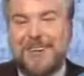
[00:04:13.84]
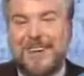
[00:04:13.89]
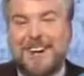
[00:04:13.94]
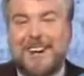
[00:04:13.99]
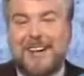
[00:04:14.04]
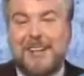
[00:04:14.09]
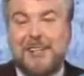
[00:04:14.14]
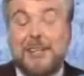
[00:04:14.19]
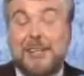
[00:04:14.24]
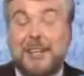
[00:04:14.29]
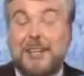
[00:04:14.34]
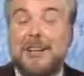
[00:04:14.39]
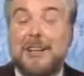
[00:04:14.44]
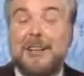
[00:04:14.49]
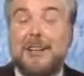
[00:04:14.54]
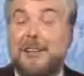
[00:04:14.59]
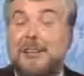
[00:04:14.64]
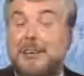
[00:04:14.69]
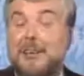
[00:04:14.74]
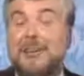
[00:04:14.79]
and take
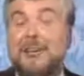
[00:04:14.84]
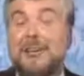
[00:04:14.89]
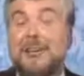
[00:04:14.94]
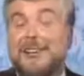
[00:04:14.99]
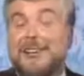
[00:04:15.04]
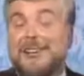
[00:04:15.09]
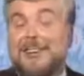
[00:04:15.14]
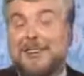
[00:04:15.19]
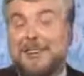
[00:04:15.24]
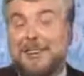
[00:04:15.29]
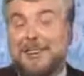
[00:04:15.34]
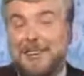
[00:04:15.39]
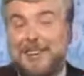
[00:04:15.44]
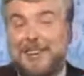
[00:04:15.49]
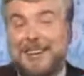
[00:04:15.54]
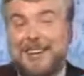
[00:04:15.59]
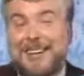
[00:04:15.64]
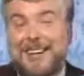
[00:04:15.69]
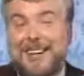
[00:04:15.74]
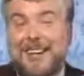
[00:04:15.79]
a long, hard
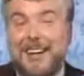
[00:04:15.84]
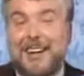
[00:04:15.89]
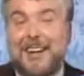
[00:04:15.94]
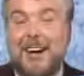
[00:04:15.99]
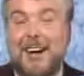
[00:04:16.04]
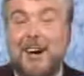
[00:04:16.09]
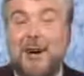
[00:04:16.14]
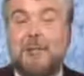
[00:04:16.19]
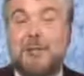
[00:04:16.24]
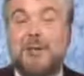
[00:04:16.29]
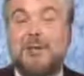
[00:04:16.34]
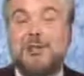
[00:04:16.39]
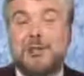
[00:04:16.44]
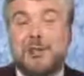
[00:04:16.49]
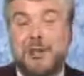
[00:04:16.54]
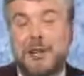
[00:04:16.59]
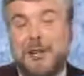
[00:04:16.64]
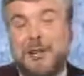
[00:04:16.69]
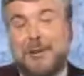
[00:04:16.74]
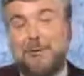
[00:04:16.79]
look at how much
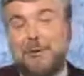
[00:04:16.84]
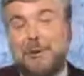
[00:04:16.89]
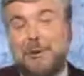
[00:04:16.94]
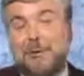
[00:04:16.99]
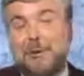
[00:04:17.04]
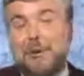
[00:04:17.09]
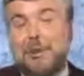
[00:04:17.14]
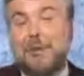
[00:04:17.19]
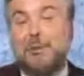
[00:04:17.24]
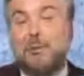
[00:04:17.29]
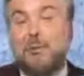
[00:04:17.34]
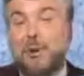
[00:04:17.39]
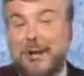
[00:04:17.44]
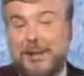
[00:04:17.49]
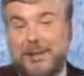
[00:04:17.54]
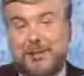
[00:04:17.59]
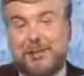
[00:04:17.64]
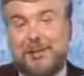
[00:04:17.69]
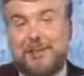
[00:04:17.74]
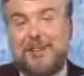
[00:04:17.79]
time we really
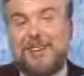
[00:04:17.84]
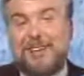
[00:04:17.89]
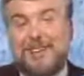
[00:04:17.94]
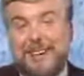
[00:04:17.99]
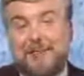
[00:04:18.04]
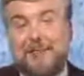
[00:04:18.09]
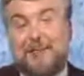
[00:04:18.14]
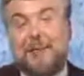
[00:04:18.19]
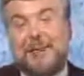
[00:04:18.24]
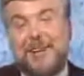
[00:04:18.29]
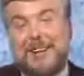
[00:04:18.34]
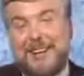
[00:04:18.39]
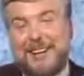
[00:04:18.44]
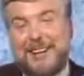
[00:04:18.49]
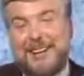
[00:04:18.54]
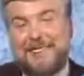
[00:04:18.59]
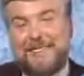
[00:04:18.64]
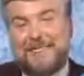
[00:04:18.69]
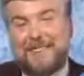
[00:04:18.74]
waste every day.